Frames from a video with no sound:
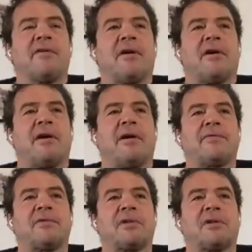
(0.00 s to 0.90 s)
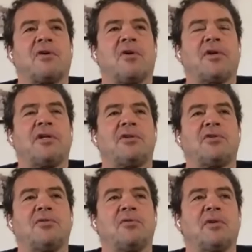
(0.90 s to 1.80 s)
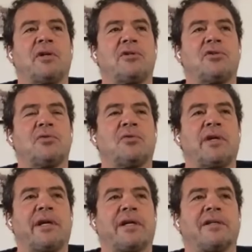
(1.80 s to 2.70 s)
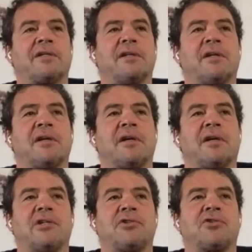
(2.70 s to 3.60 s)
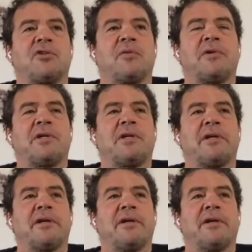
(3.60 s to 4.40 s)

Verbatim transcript: um, going into into England is just going to be